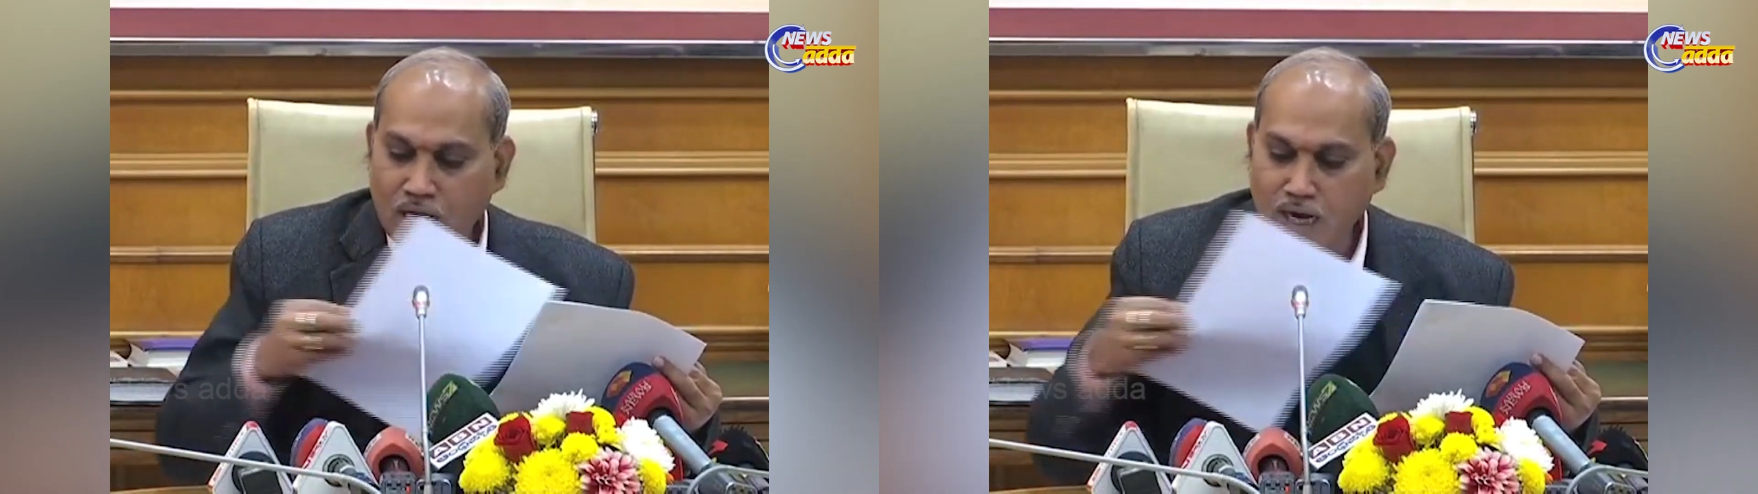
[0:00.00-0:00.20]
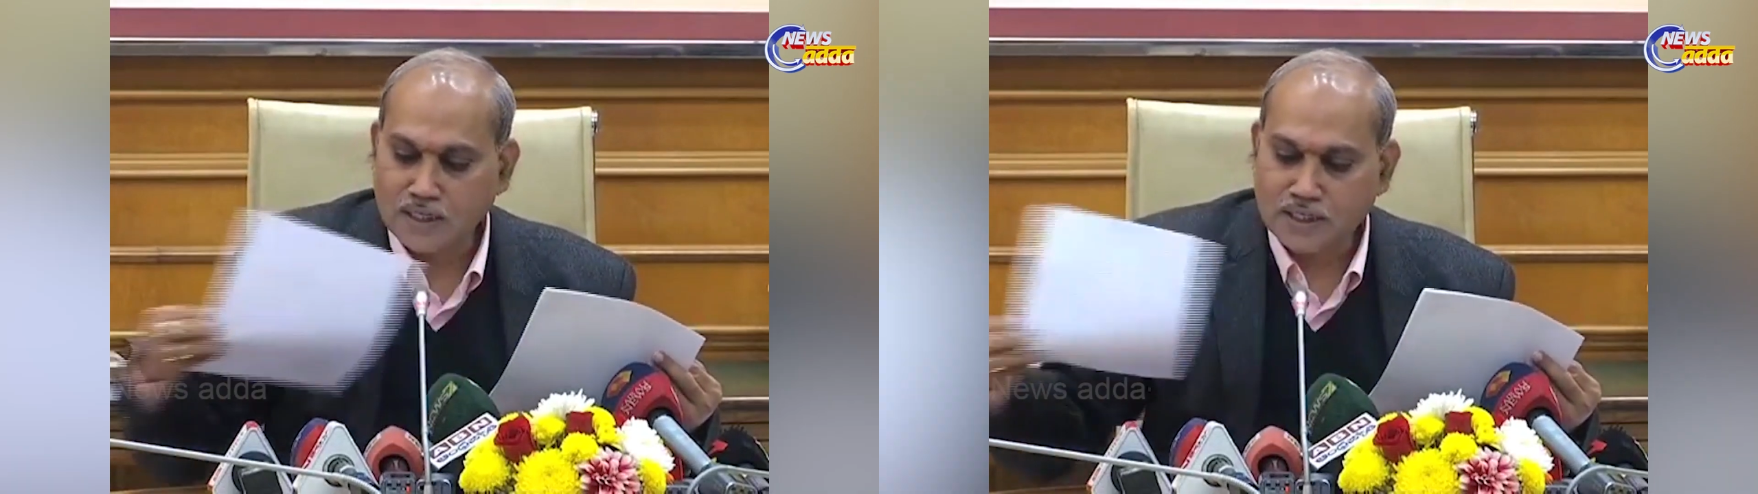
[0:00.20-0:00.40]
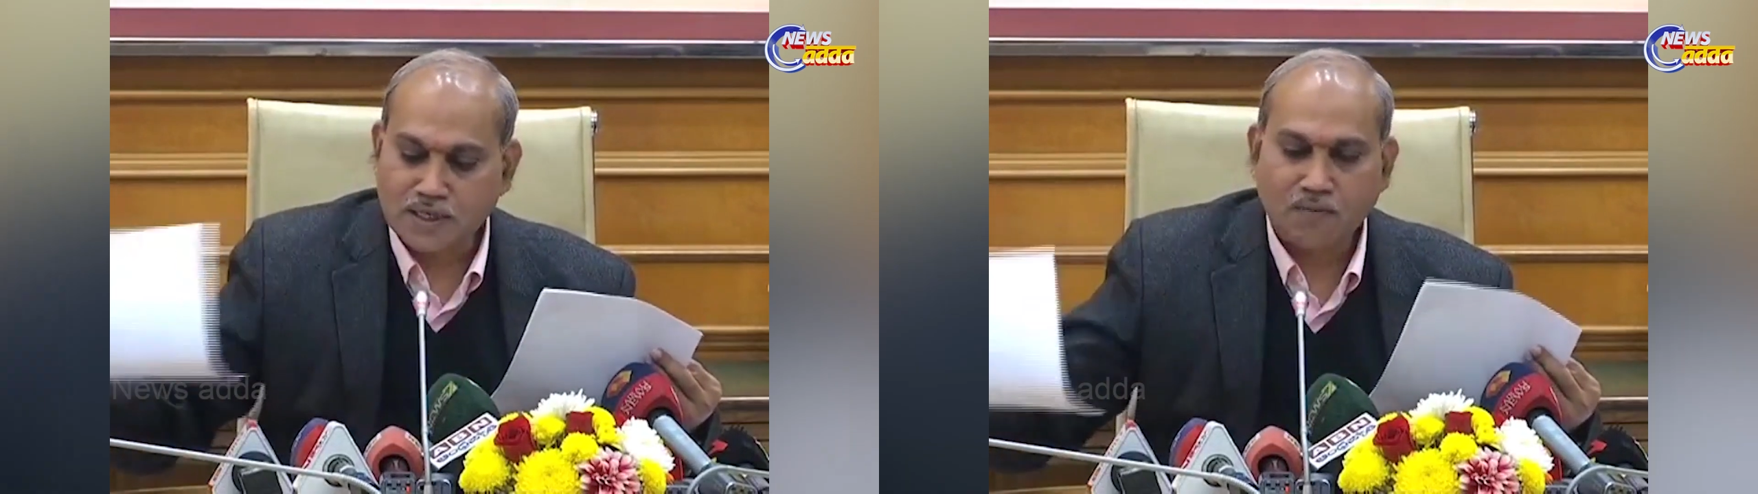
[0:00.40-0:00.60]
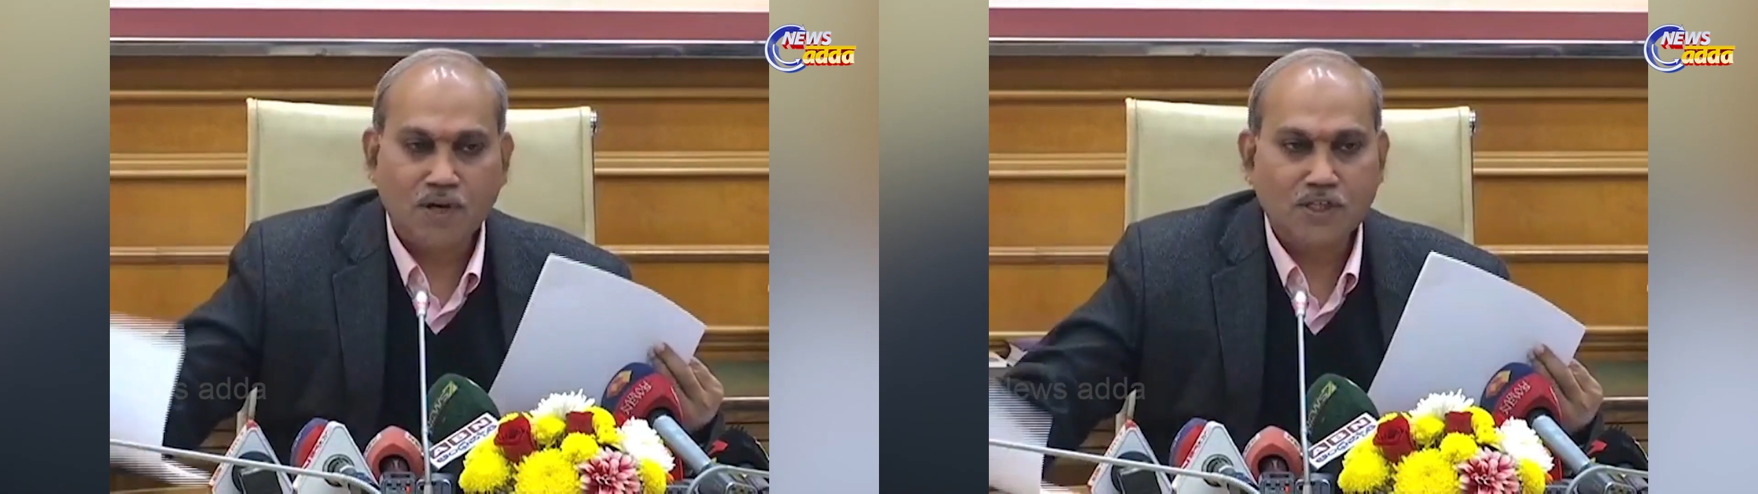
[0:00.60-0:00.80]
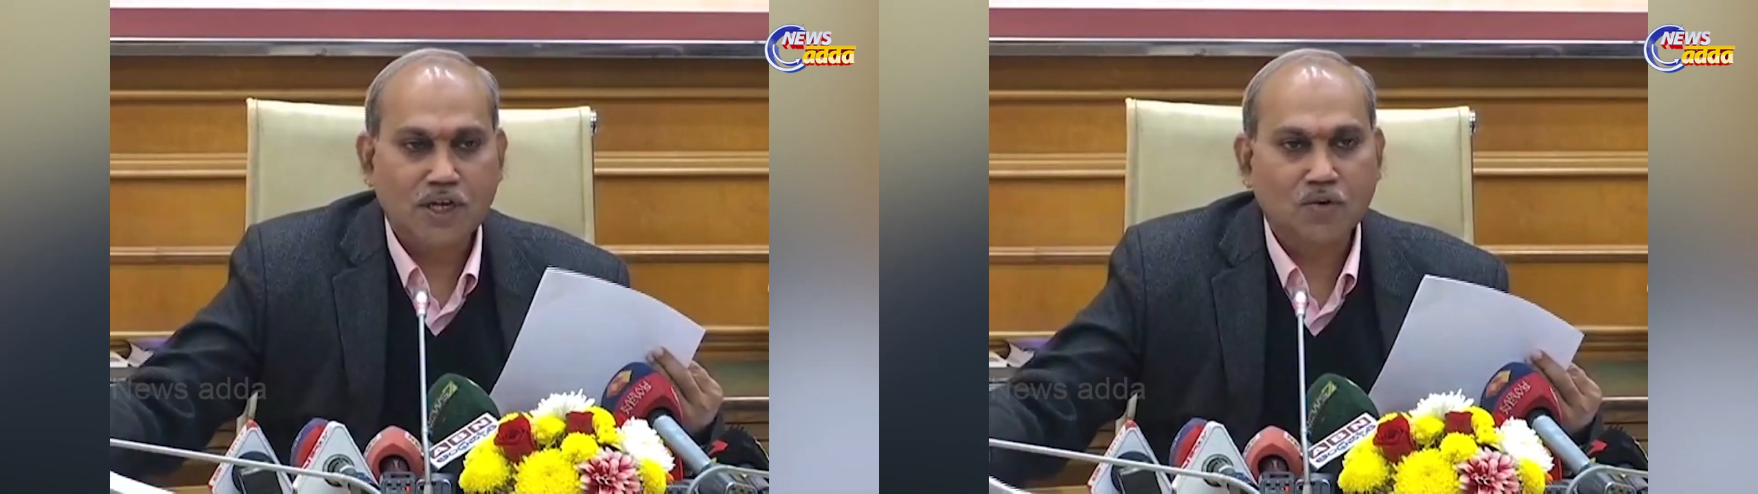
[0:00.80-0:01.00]
And these
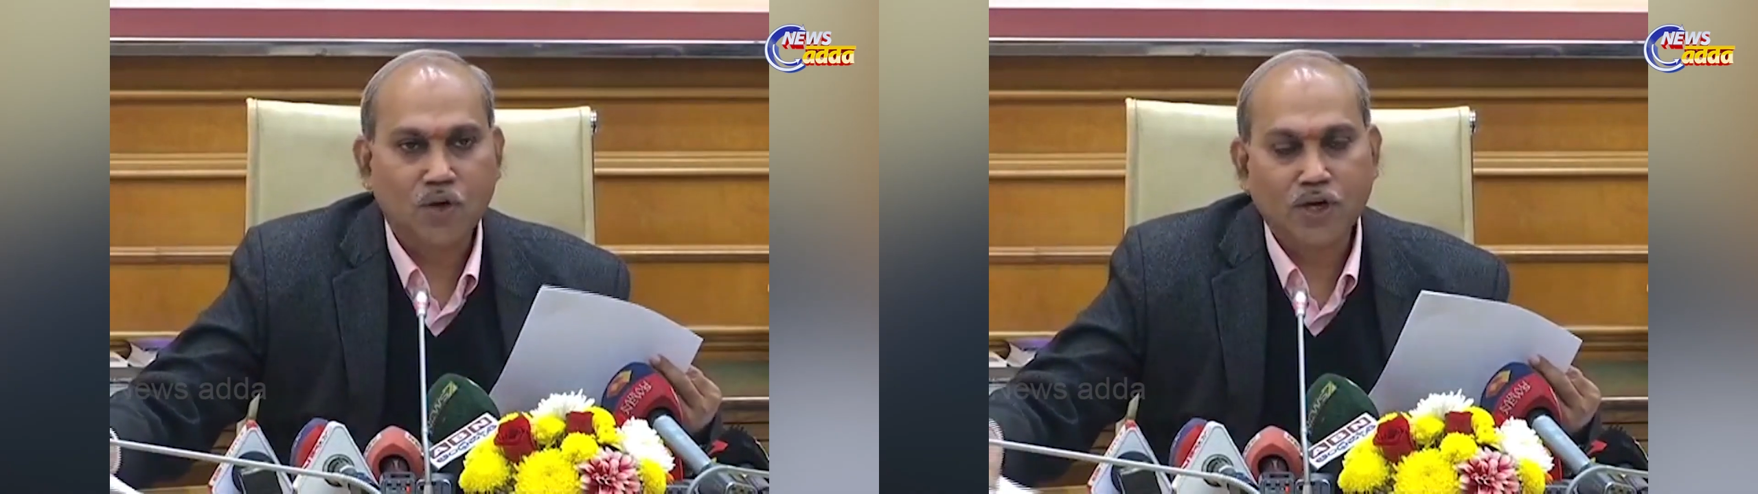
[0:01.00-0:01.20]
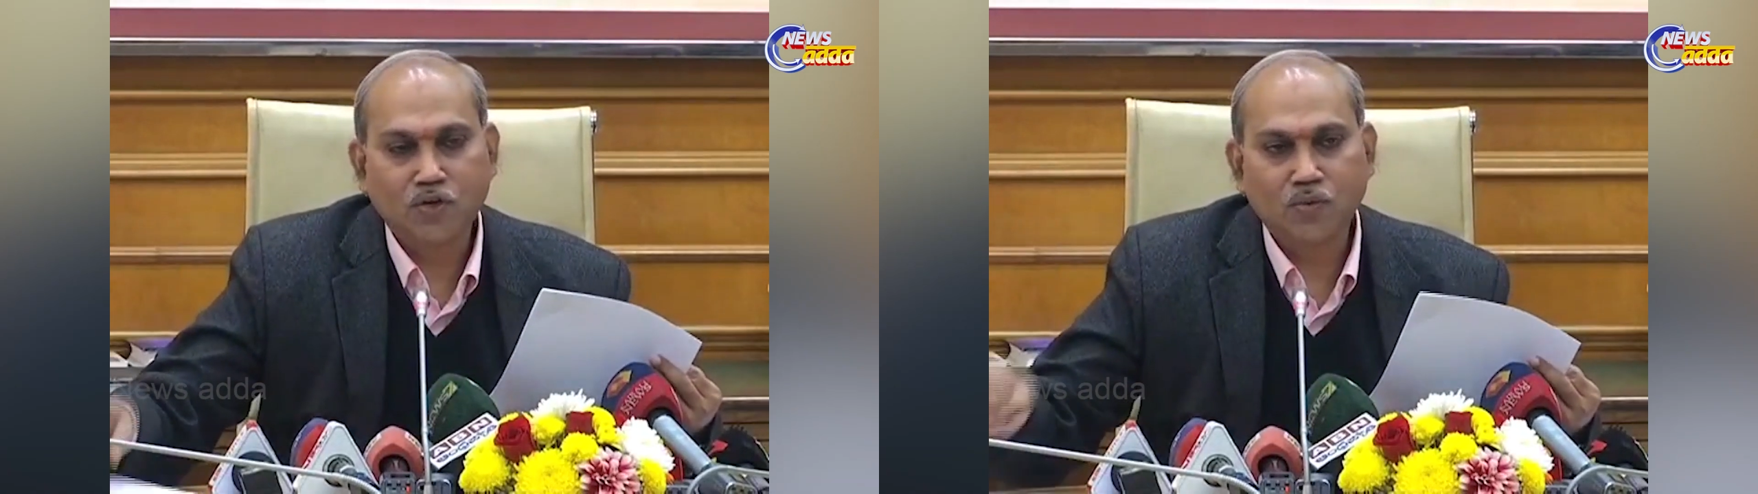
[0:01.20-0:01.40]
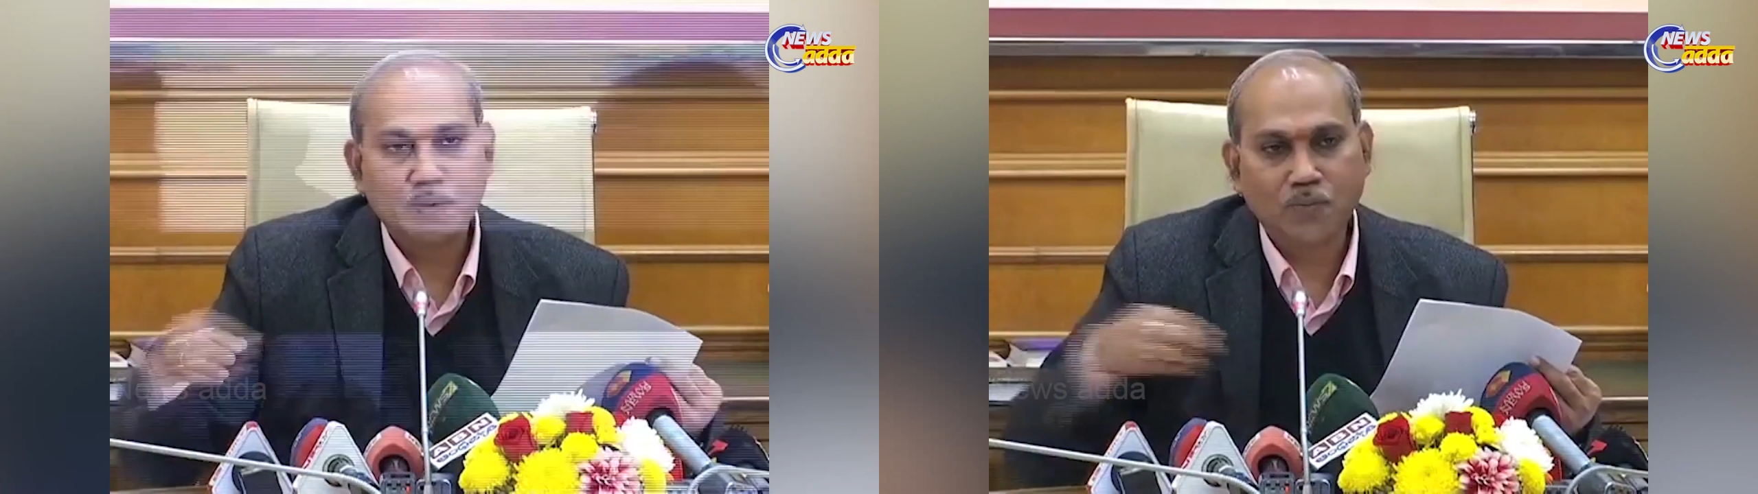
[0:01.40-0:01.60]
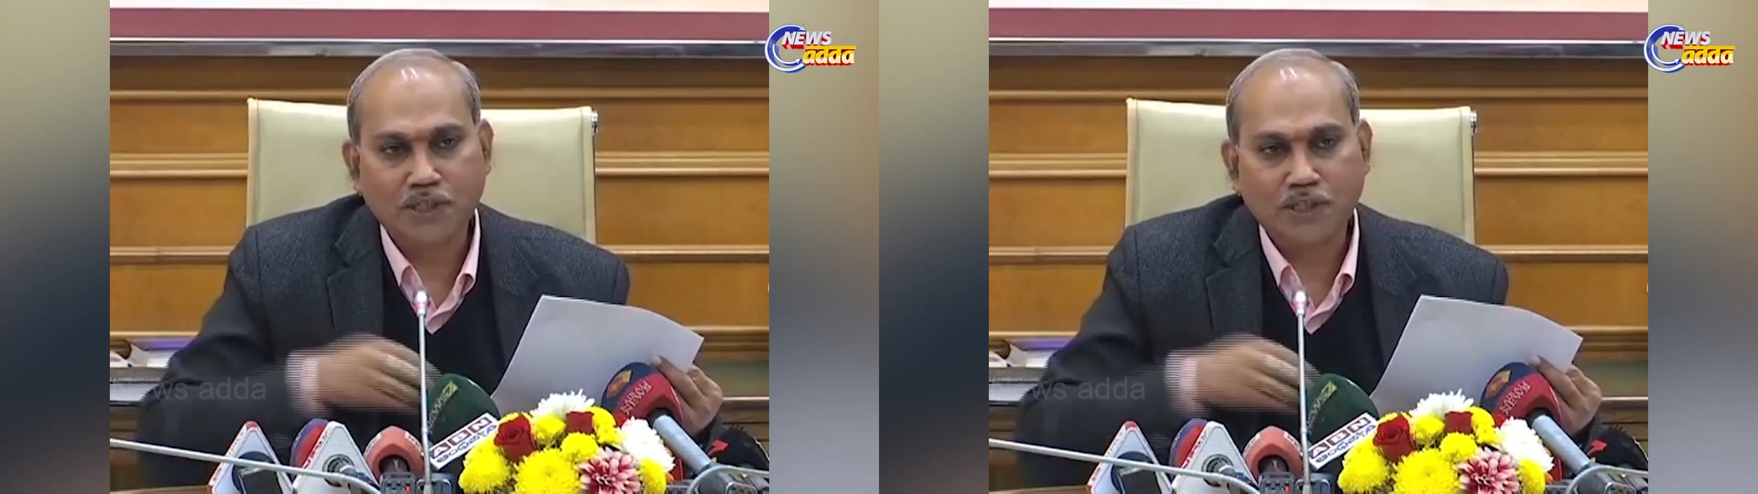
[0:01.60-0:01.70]
awards are going to be